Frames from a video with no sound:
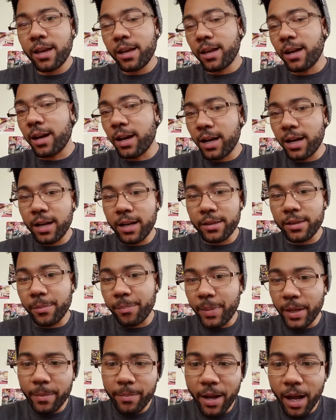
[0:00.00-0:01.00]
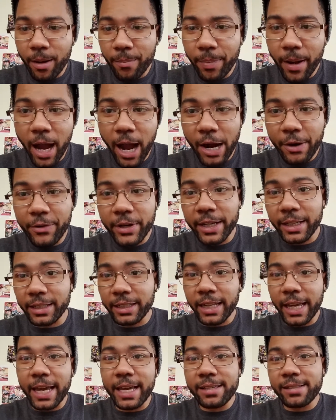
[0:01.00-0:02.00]
the Big Mom Pirate
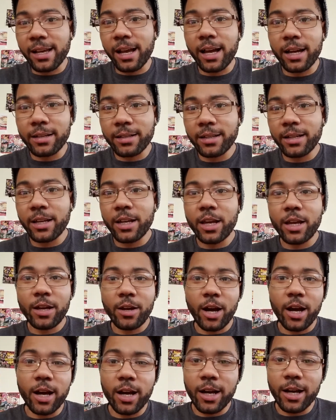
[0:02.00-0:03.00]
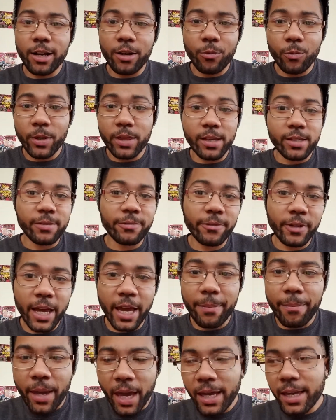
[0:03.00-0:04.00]
Lazon with his
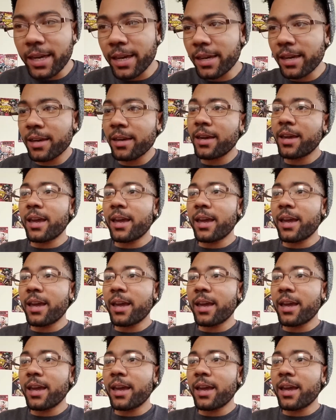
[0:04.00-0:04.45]
flambe kick.